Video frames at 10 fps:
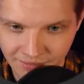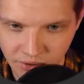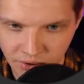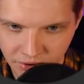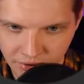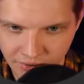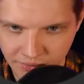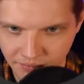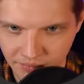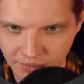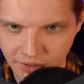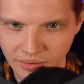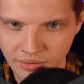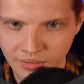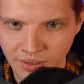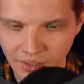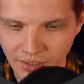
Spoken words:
version. So,